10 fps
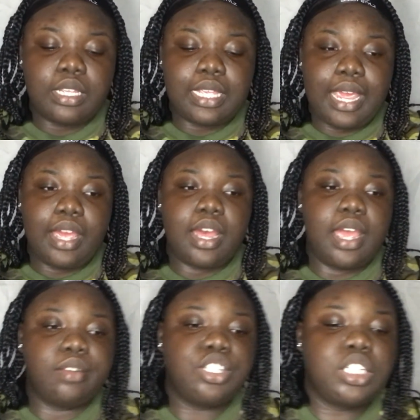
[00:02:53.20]
yeah,
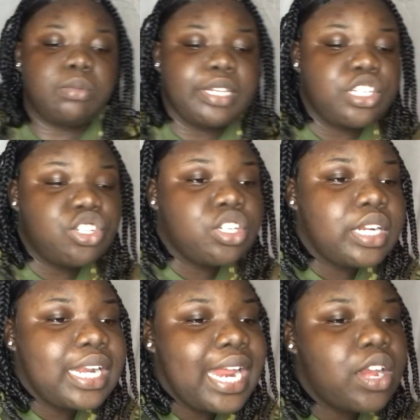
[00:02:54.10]
I was just making sure
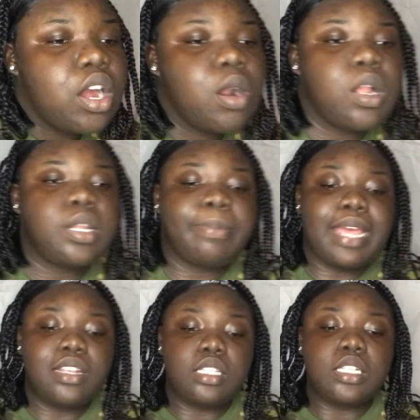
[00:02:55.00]
that I got all the
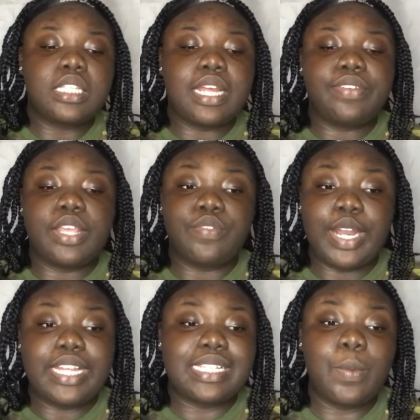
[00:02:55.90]
pencils and everything
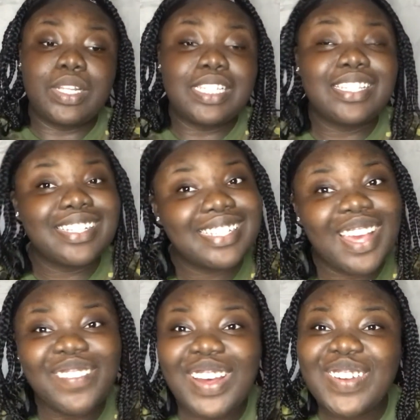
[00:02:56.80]
ready because I want this look to
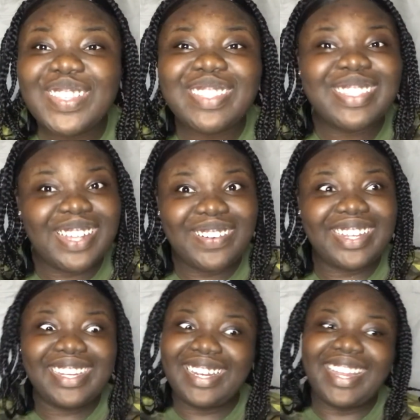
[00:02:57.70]
come out so
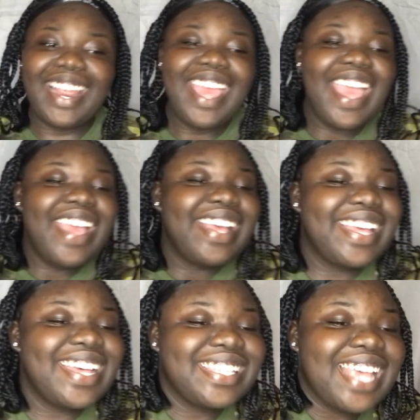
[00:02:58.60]
good.
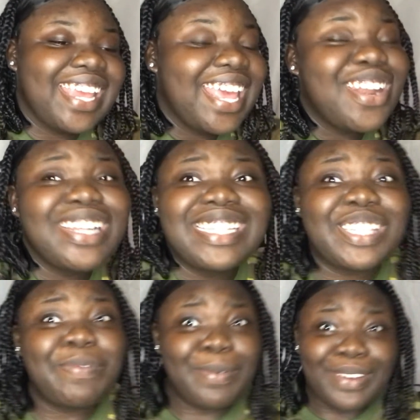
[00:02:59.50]
Because I cannot
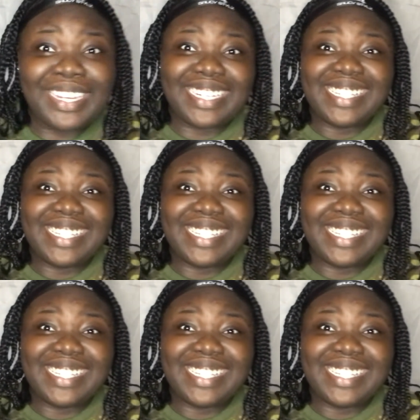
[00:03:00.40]
disappoint.